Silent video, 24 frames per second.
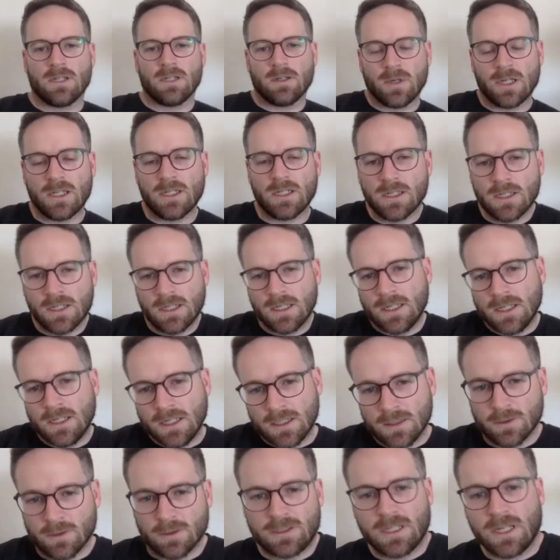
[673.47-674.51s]
I mean,
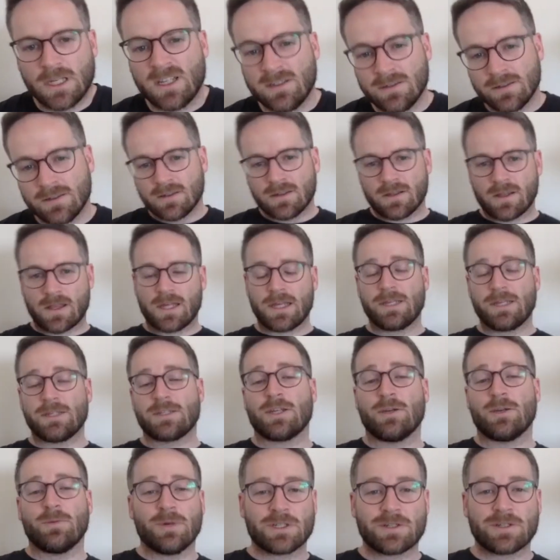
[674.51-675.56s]
look, Dean, thank you
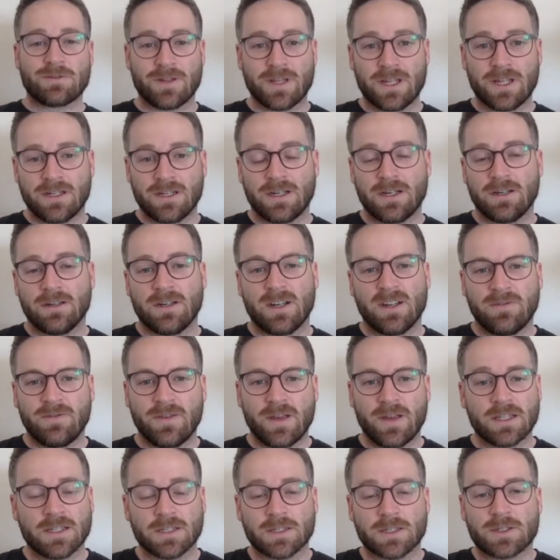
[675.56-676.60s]
so much for that. I
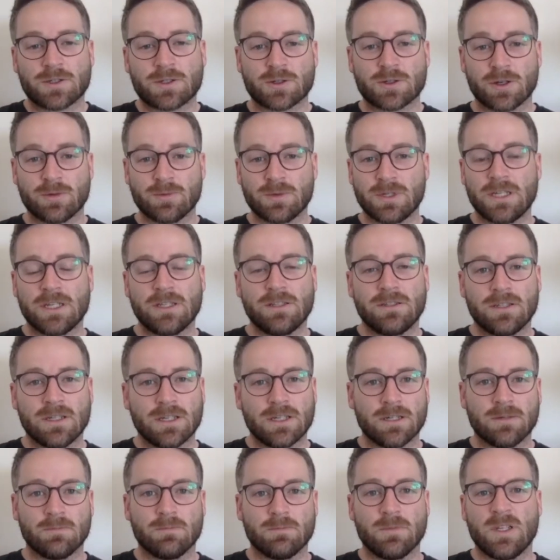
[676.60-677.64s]
found it extremely
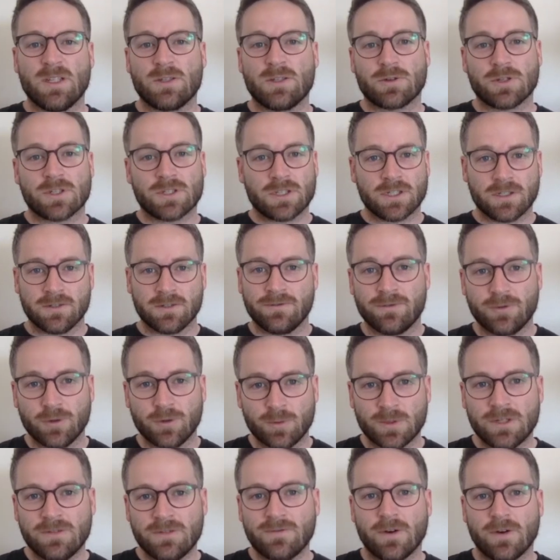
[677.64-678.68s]
interesting and
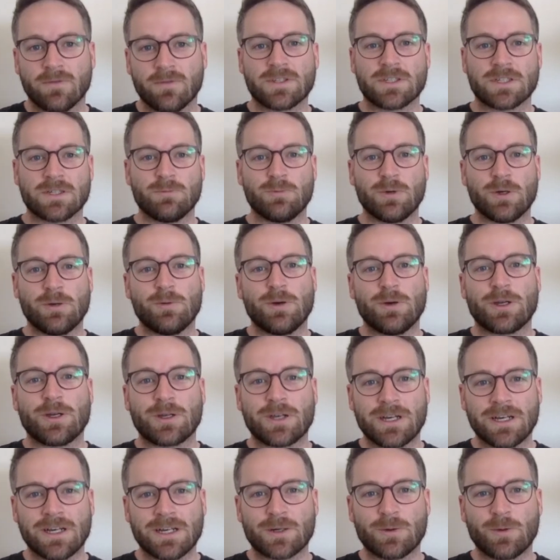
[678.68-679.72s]
informative. Obviously, we work
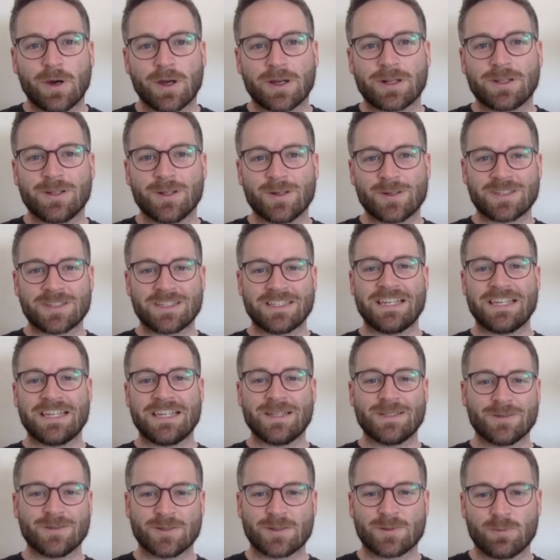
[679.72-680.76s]
quite closely
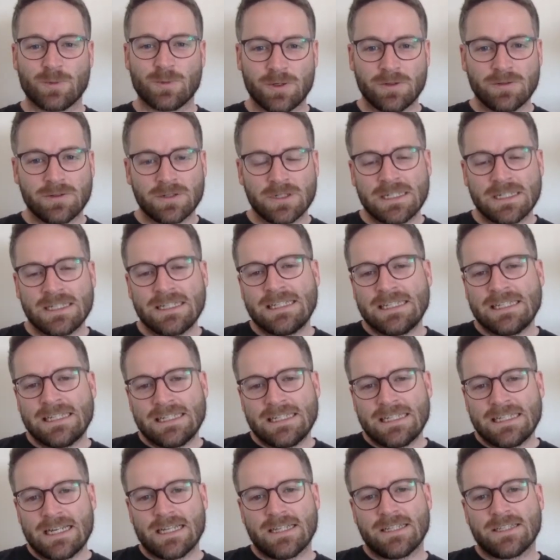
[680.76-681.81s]
together as well.
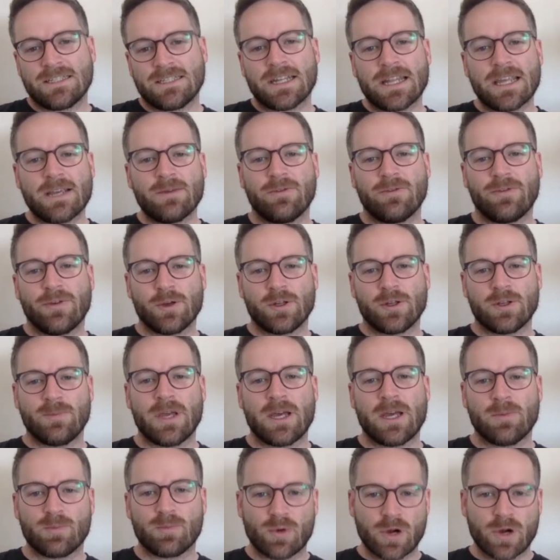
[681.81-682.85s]
And today we've heard
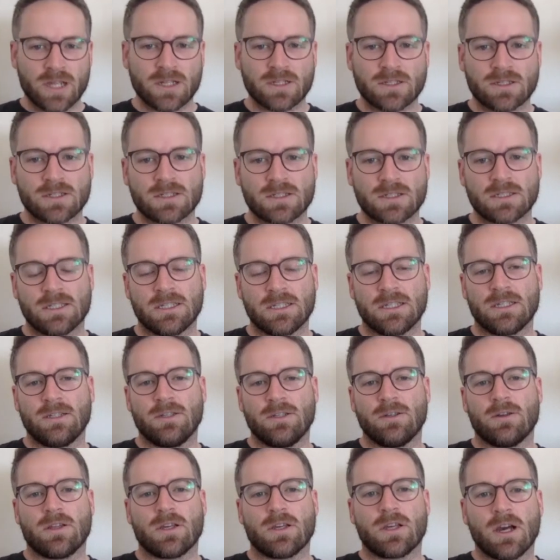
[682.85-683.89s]
about Branch,
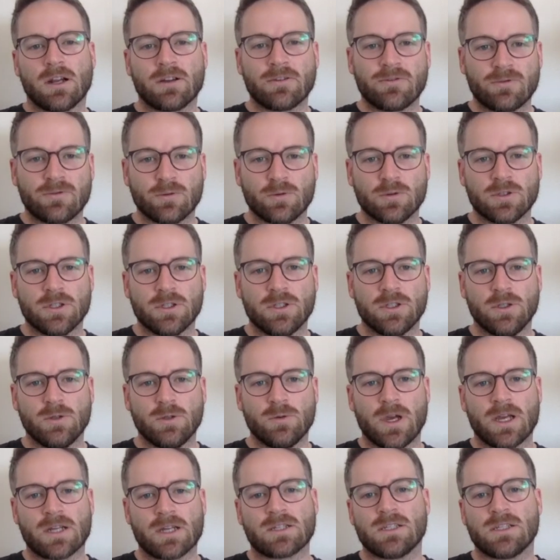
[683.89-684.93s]
the kind of fraud that
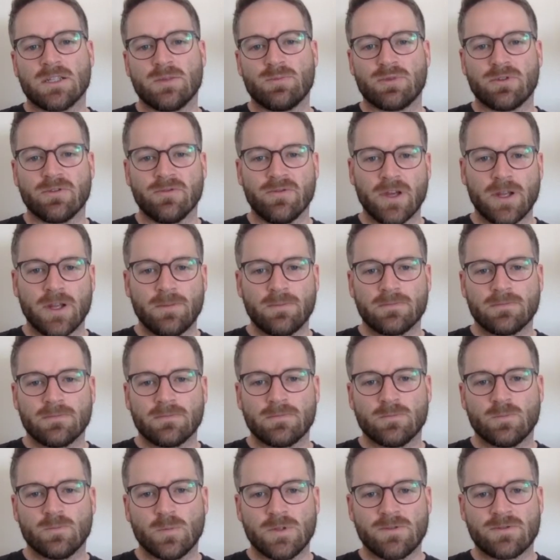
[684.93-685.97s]
you actually prevent.
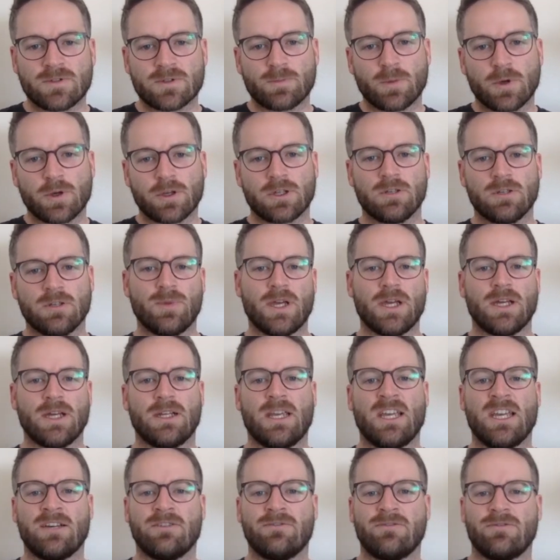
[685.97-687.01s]
We've spoken about
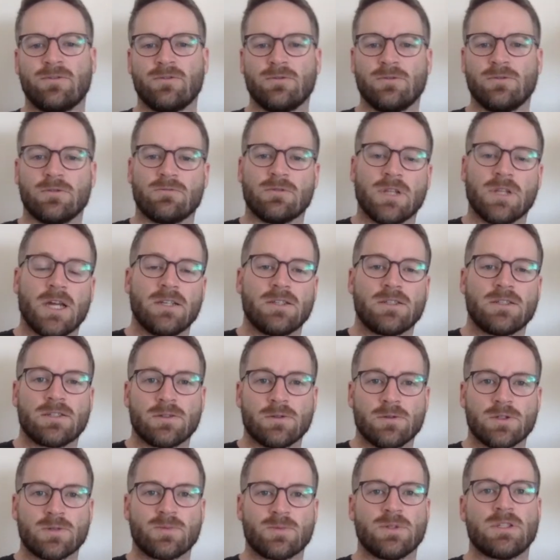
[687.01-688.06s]
how fraud relates
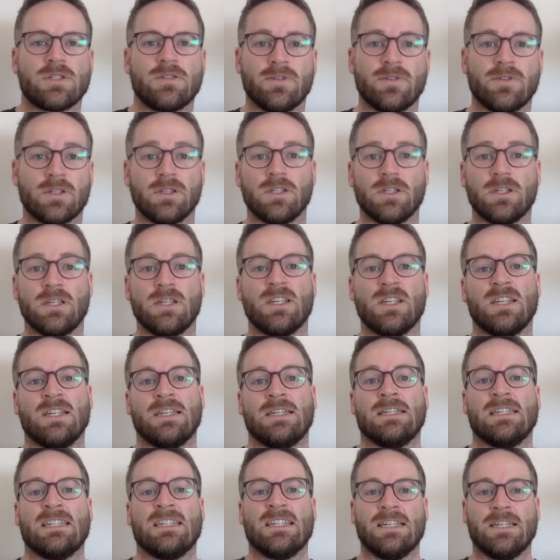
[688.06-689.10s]
to specifically,
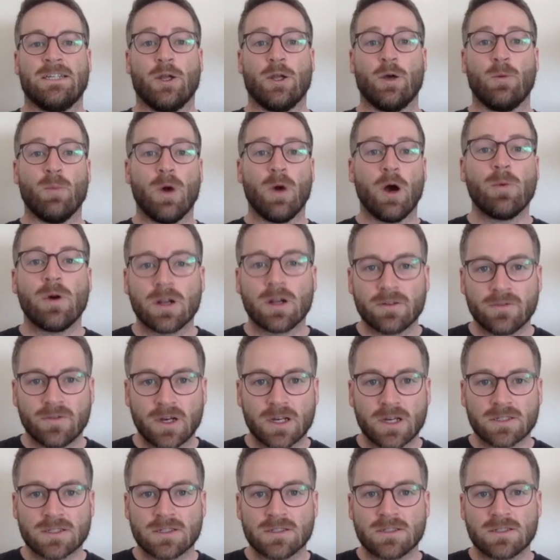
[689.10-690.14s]
mobile
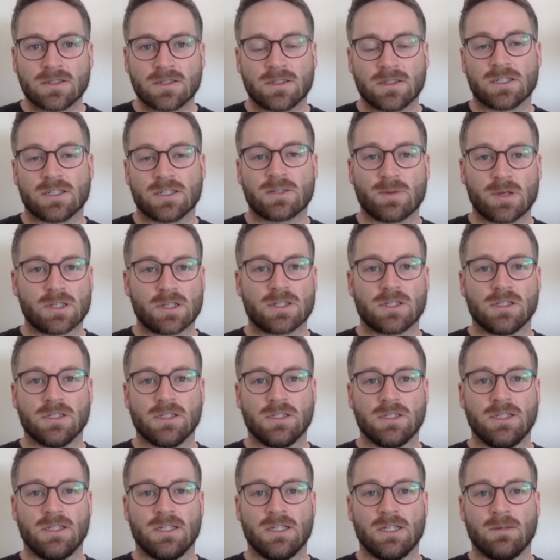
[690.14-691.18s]
devices, and
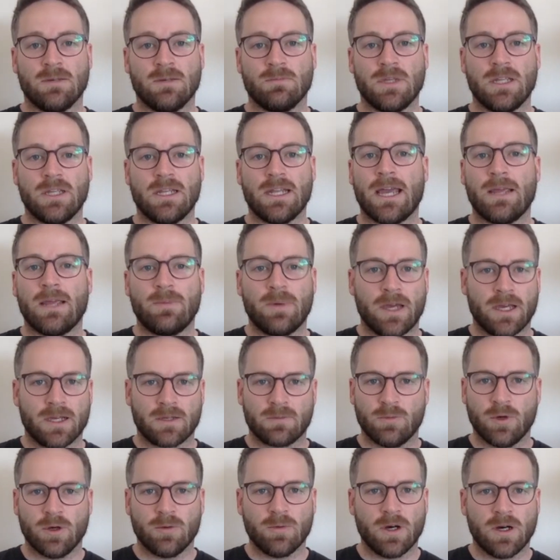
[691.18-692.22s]
especially in APAC,
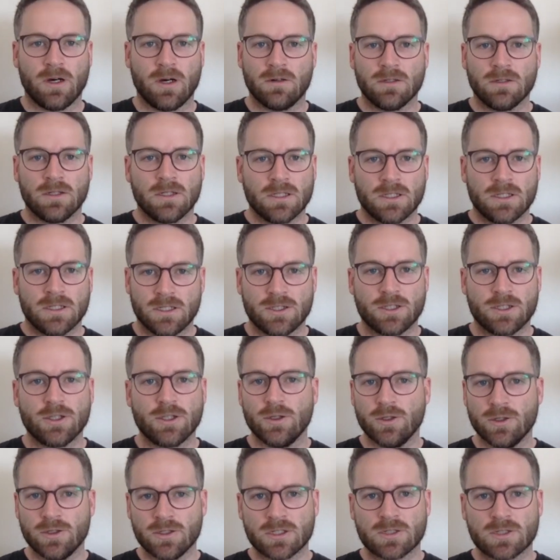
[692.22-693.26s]
mobile is
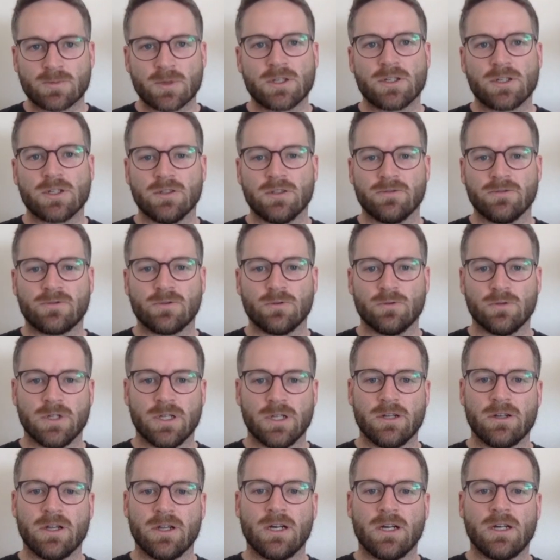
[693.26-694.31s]
huge, especially in the fraud
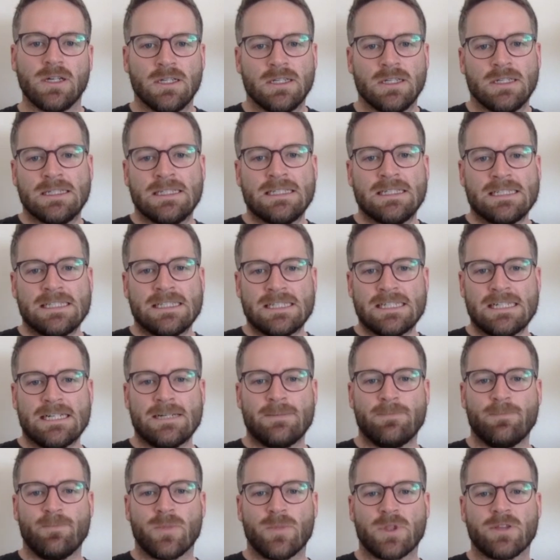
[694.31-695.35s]
area.
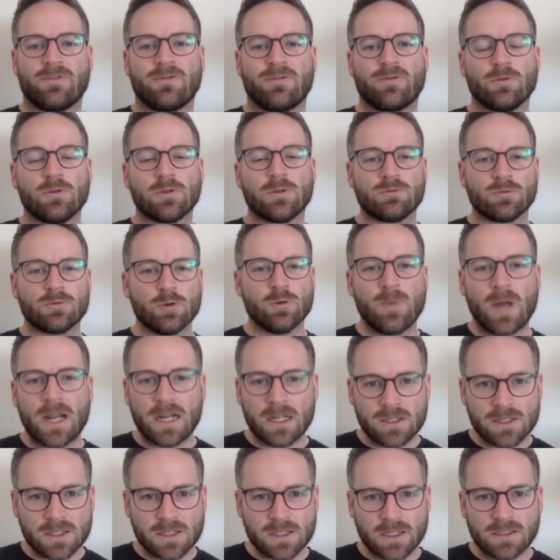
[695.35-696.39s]
The fraud rule
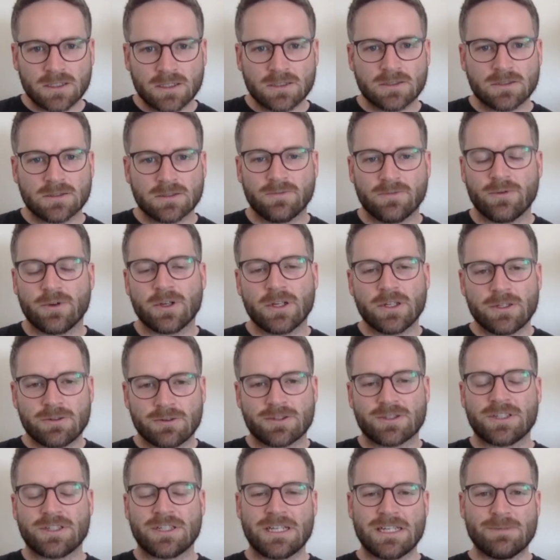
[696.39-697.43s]
manager, very
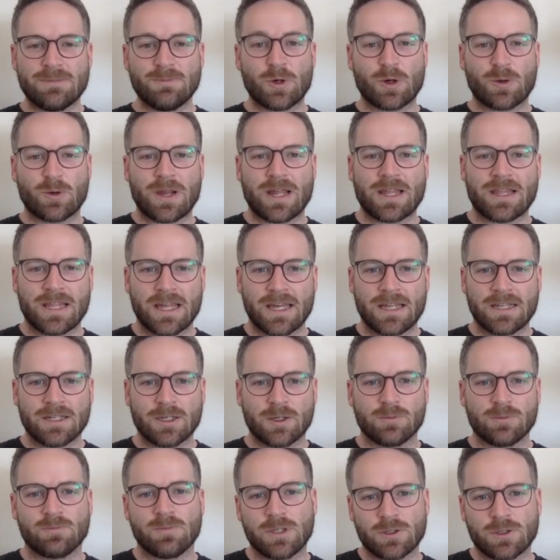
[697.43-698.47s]
interesting to hear more about that, and
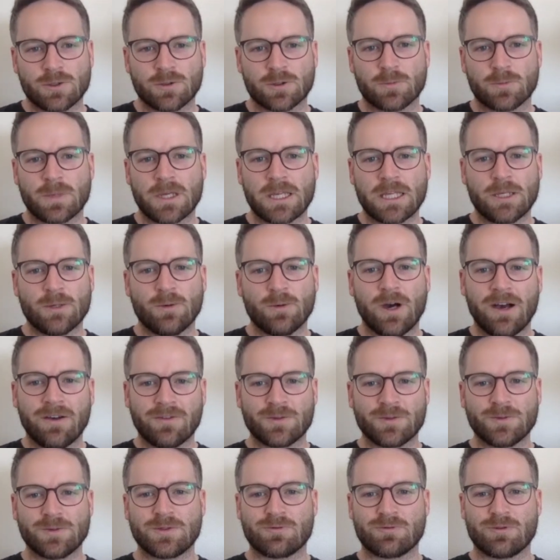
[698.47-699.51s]
I'll be sure to ping you
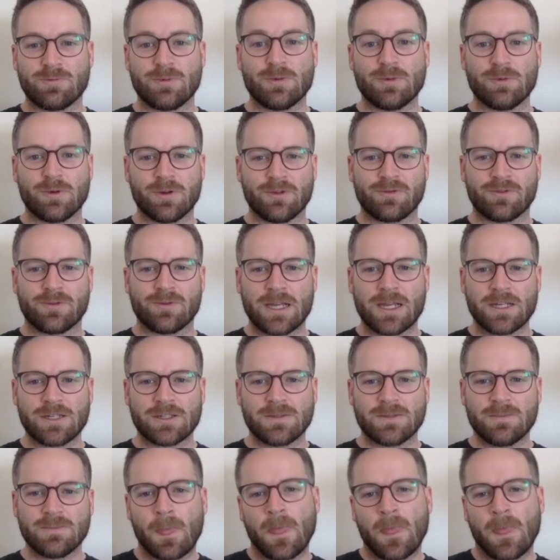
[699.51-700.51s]
afterwards for a bit more information.